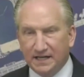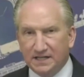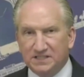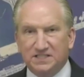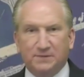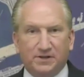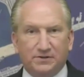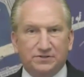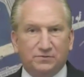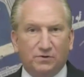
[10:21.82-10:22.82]
similar
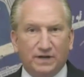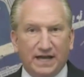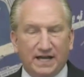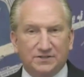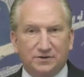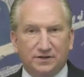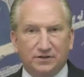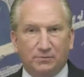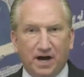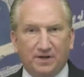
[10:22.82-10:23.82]
to what we had during the
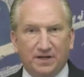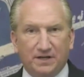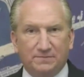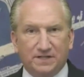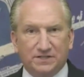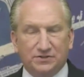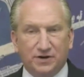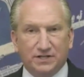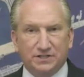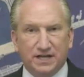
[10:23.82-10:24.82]
Obama
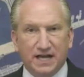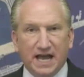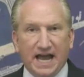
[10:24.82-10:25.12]
administration,